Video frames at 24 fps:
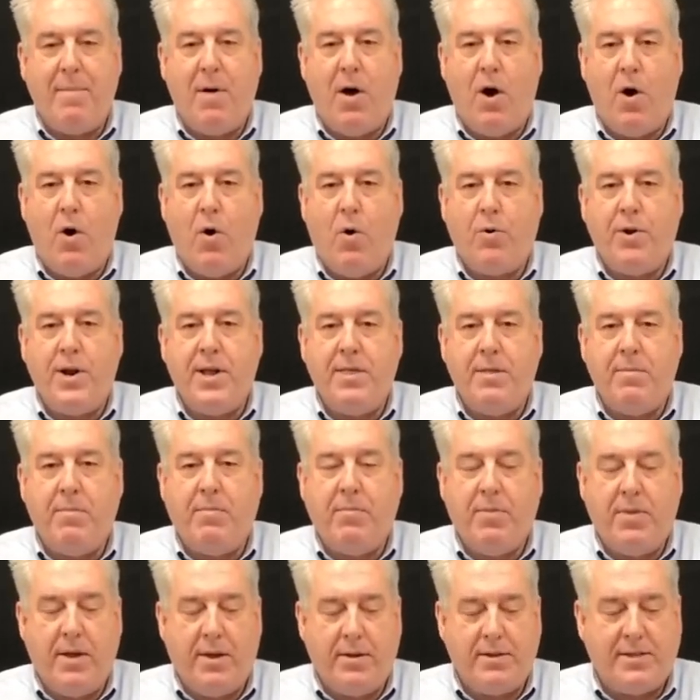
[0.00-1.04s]
holding
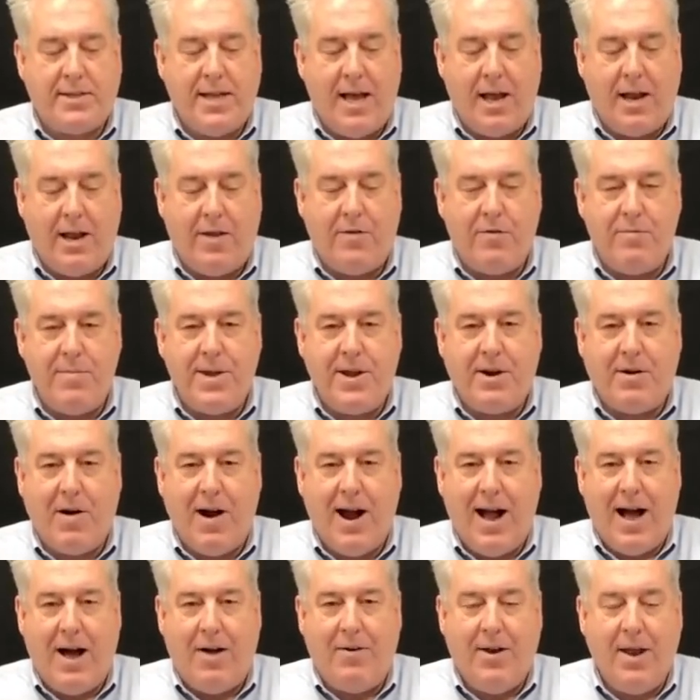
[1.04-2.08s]
the sound level meter
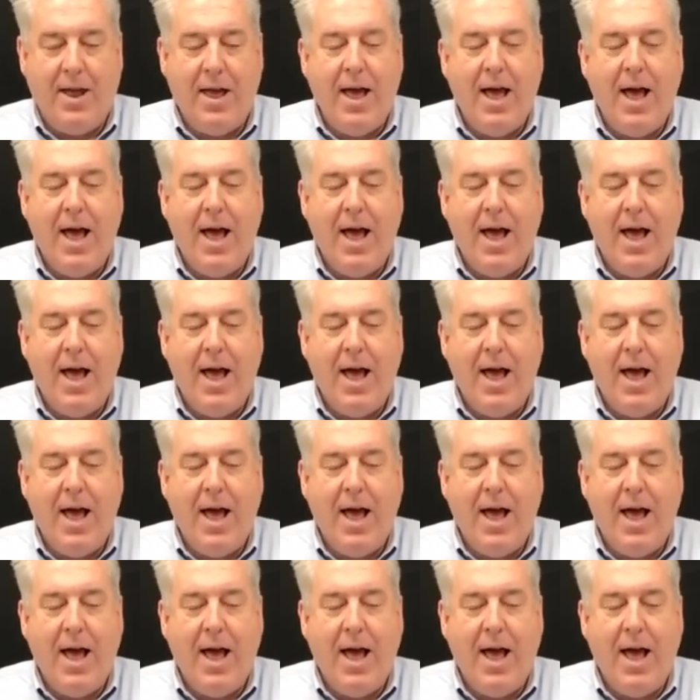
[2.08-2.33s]
out,